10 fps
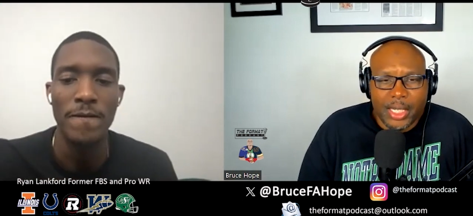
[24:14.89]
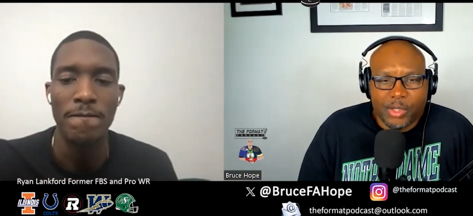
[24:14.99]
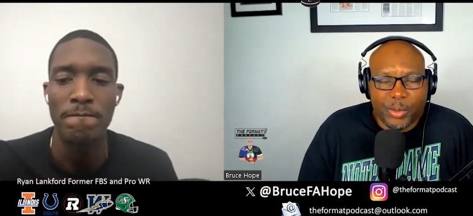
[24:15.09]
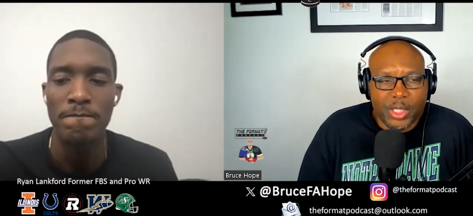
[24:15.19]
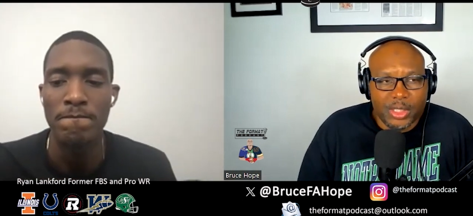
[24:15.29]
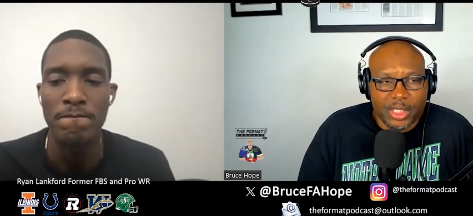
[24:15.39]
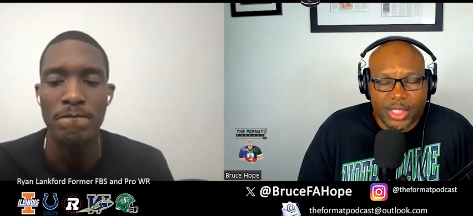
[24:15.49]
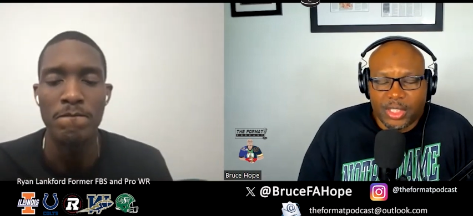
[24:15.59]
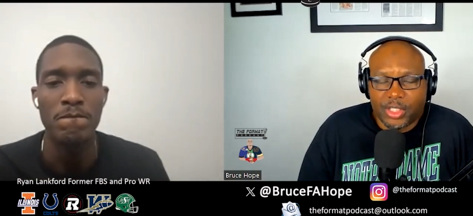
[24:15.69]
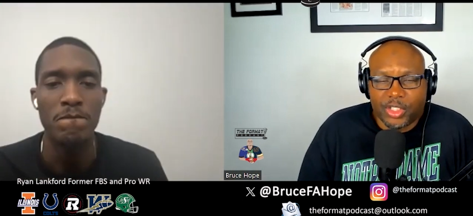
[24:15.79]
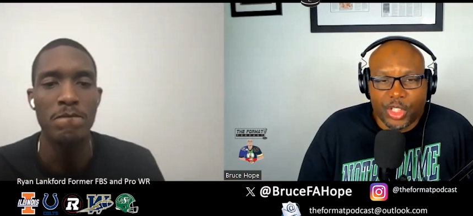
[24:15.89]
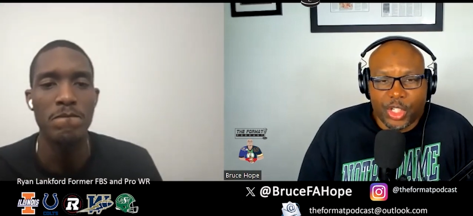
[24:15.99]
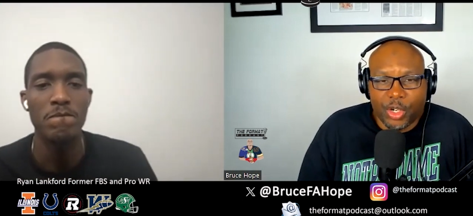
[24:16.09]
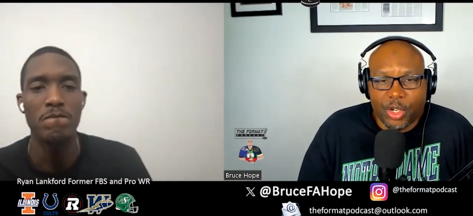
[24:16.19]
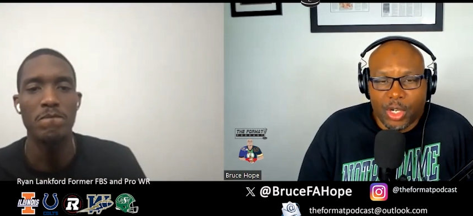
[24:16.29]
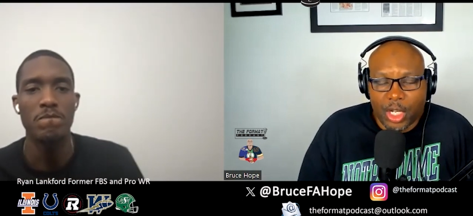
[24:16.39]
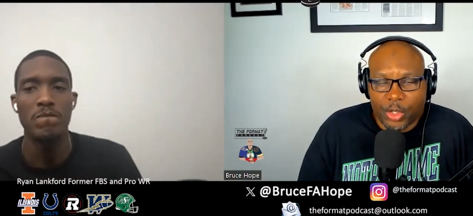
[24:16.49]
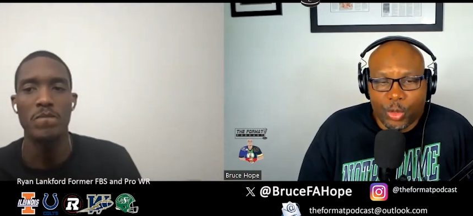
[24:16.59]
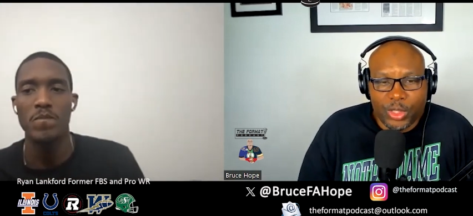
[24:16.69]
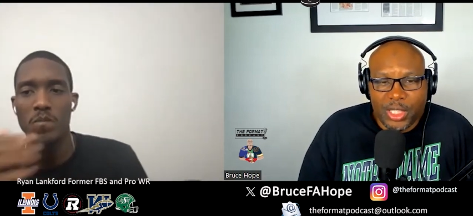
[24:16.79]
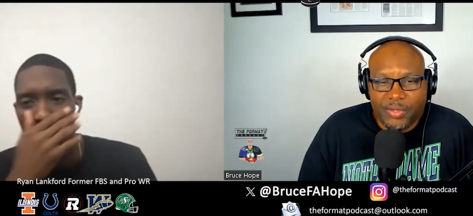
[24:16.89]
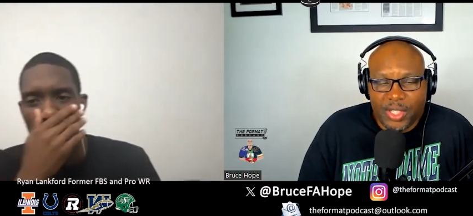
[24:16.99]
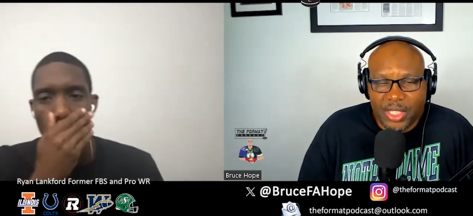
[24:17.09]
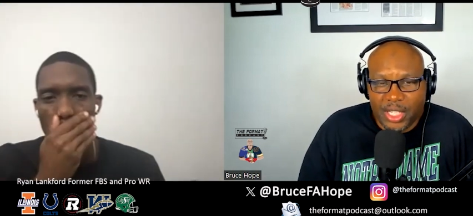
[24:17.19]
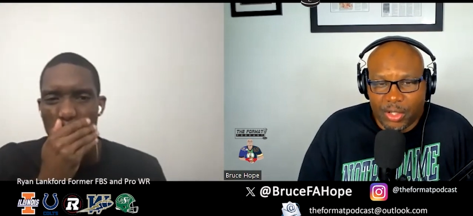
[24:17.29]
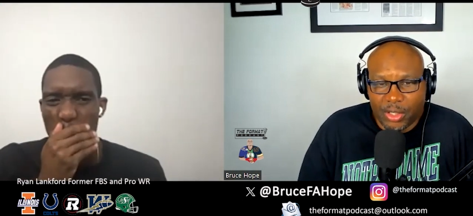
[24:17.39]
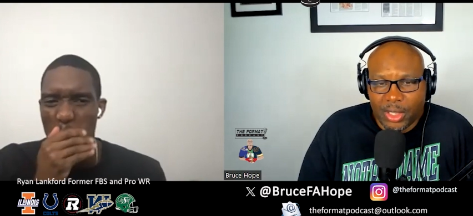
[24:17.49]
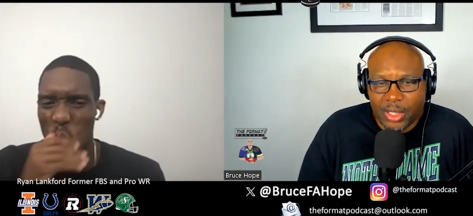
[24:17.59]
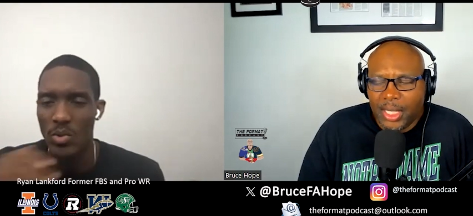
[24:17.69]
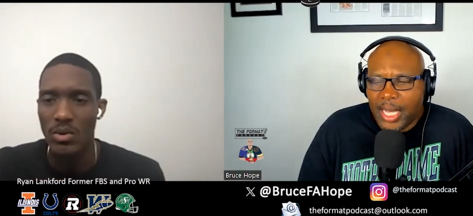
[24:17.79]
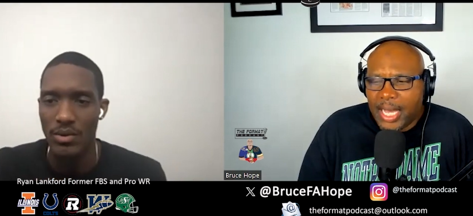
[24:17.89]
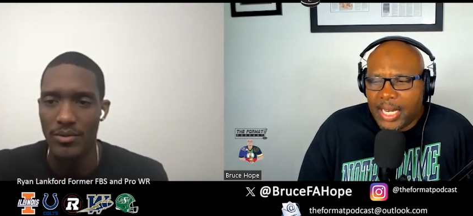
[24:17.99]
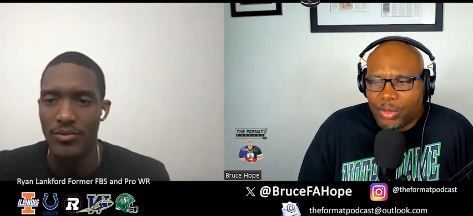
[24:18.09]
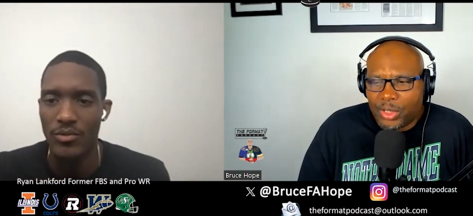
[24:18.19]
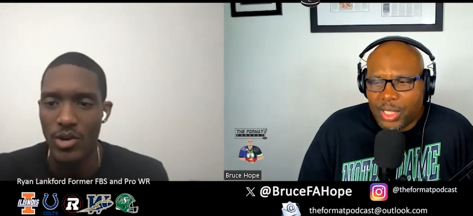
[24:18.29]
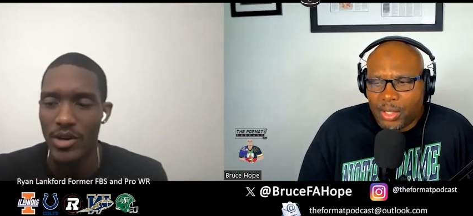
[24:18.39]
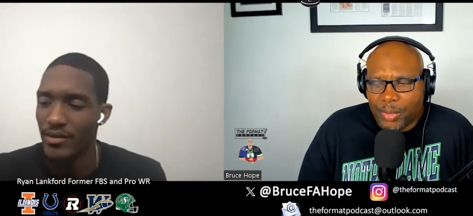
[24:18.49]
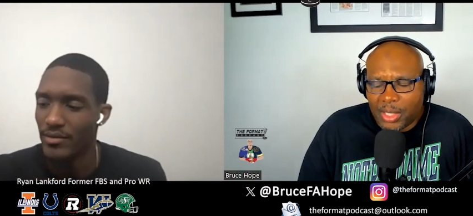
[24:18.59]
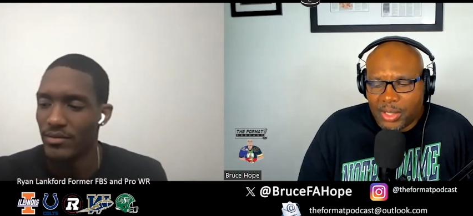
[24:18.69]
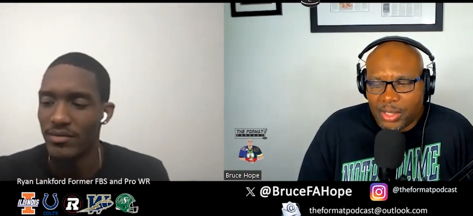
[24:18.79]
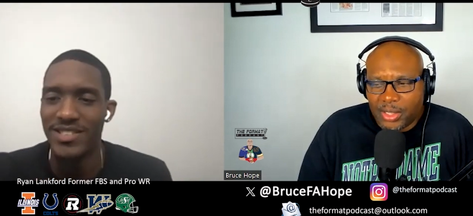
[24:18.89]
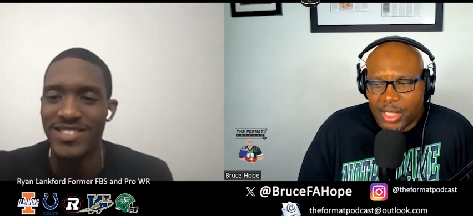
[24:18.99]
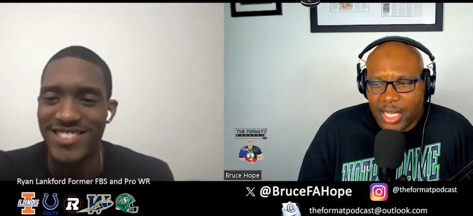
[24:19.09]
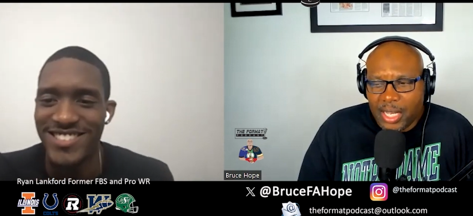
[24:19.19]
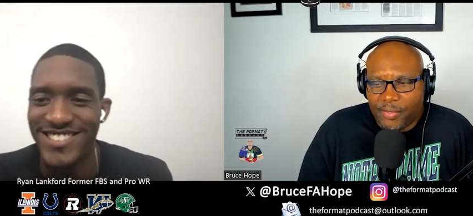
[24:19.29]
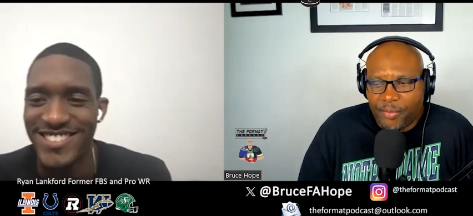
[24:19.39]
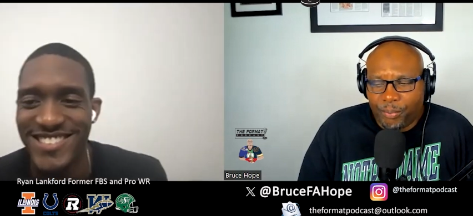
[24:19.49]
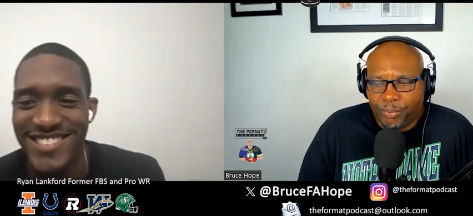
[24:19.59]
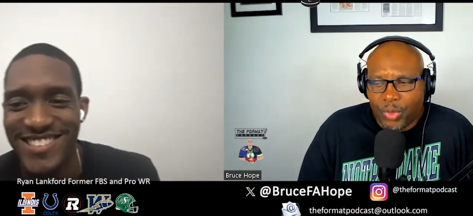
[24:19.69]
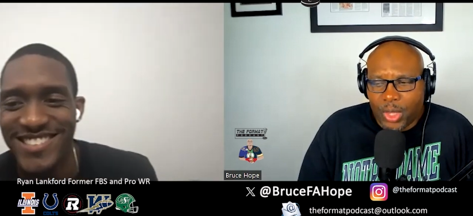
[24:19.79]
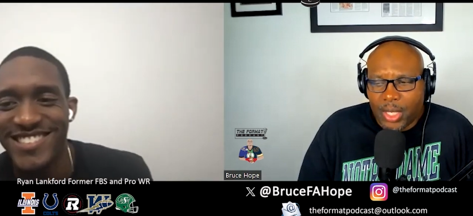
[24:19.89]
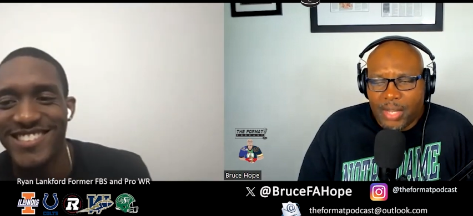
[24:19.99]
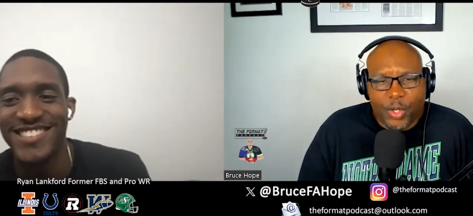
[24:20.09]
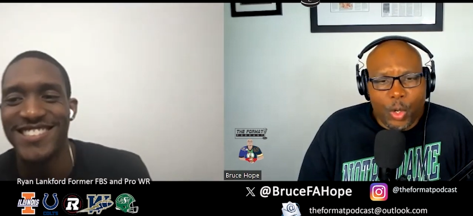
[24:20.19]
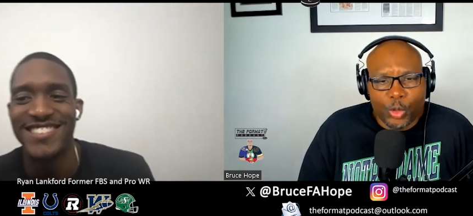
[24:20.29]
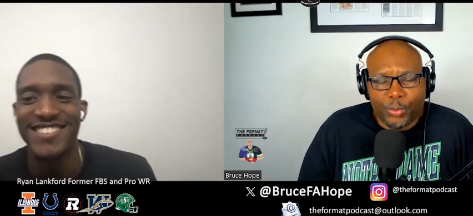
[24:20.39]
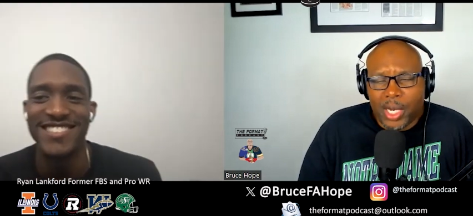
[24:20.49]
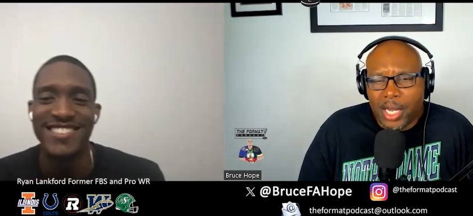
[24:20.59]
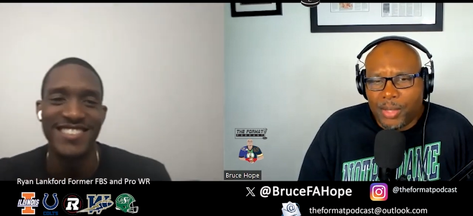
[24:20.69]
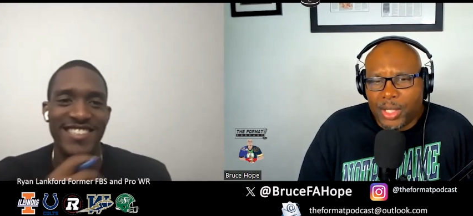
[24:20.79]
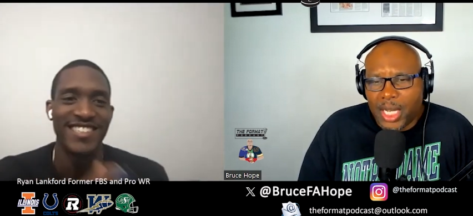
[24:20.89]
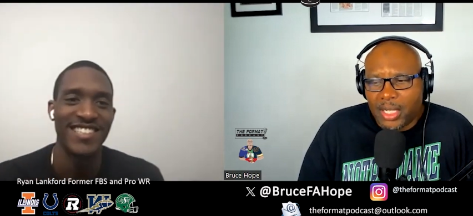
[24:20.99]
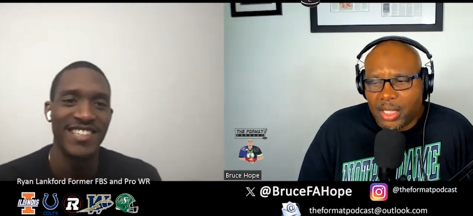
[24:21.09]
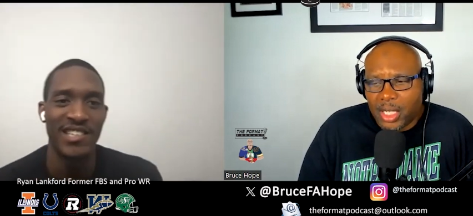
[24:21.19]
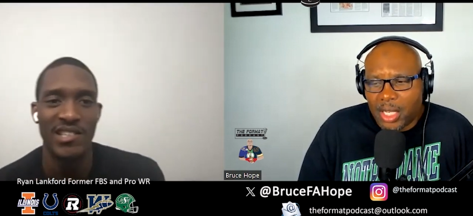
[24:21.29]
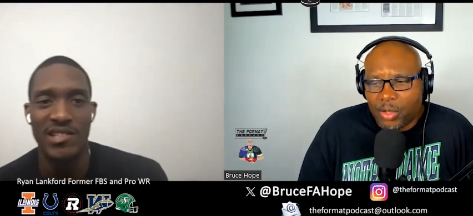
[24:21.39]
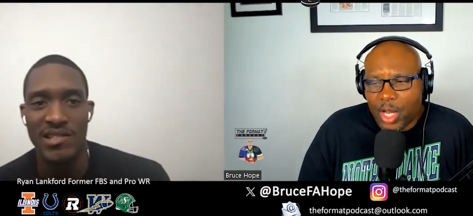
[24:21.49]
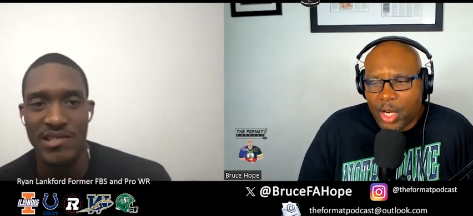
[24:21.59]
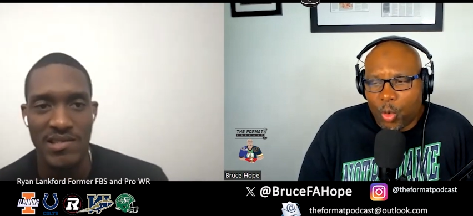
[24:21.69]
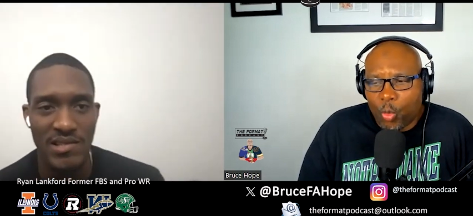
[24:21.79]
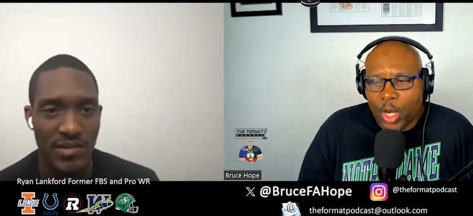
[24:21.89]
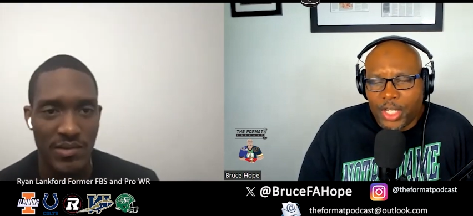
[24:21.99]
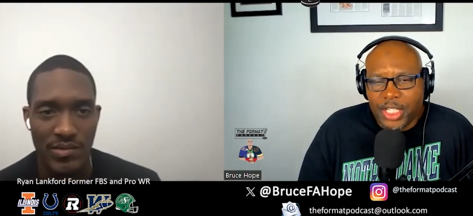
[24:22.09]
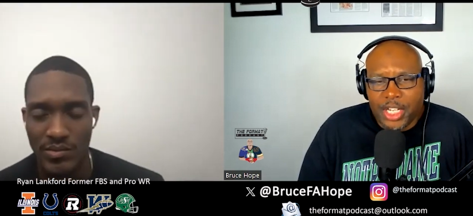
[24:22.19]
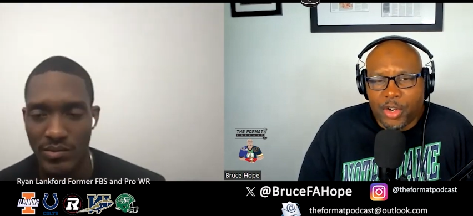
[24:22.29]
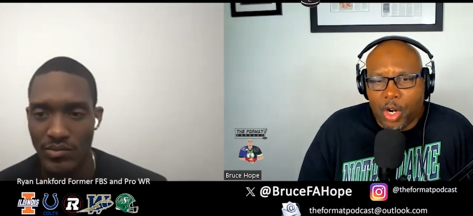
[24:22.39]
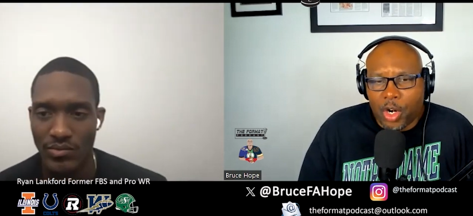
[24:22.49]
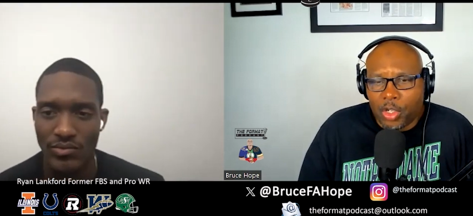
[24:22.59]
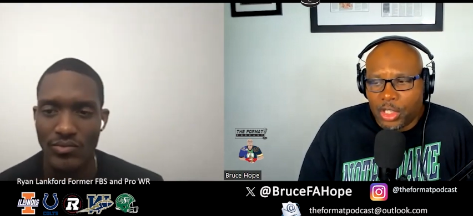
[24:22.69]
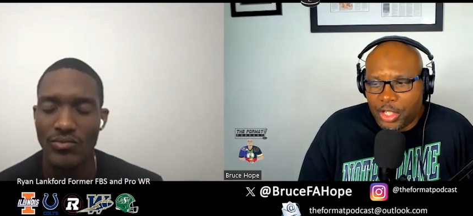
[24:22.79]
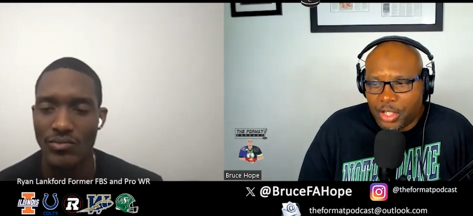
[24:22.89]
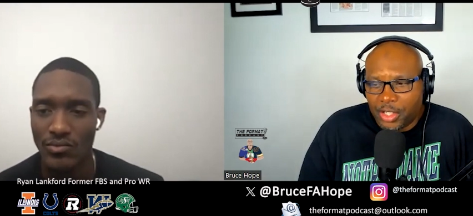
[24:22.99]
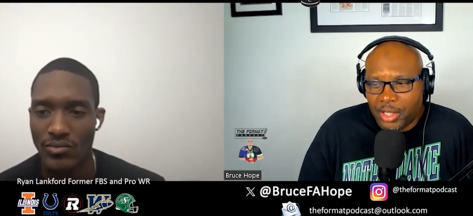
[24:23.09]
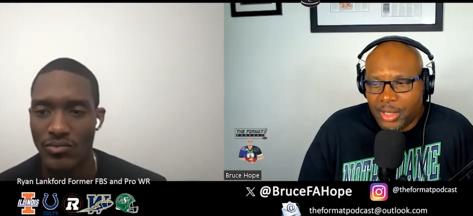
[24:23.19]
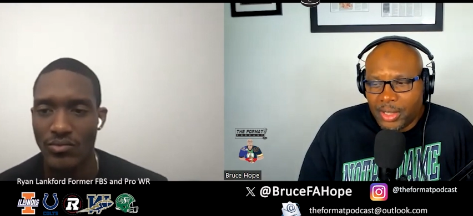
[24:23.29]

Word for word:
Speaker 1: is because it couldn't secure a new TV deal. And I was thinking about this: right. if if Coach Prime had gotten to Colorado one year earlier,